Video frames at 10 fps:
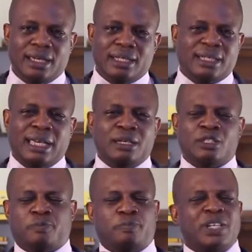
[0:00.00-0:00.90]
It's a
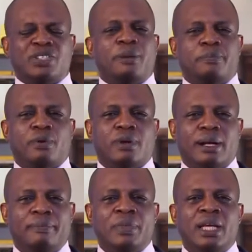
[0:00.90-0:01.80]
special
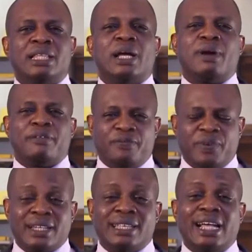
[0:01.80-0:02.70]
program that will
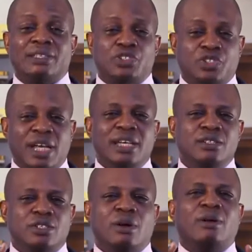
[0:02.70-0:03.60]
affect and
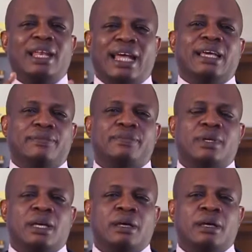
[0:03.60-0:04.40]
change your life.